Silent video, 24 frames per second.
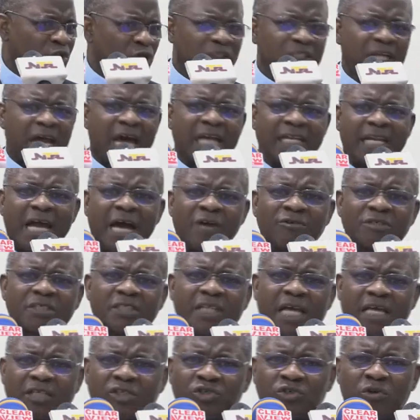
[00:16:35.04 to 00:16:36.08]
just announced
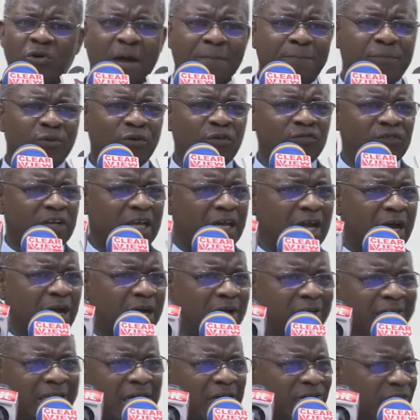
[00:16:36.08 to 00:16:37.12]
that you approved the
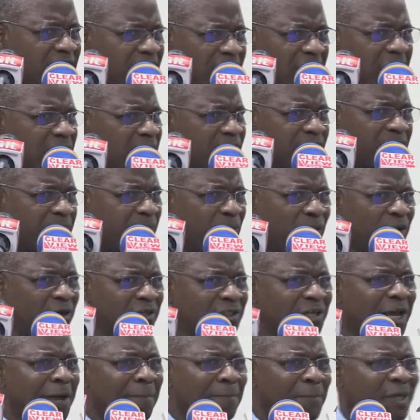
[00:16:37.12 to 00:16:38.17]
Oransaye report,
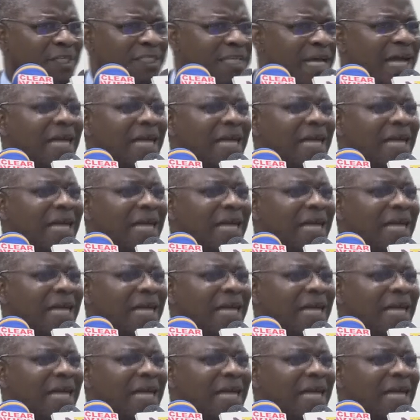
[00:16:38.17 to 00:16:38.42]
but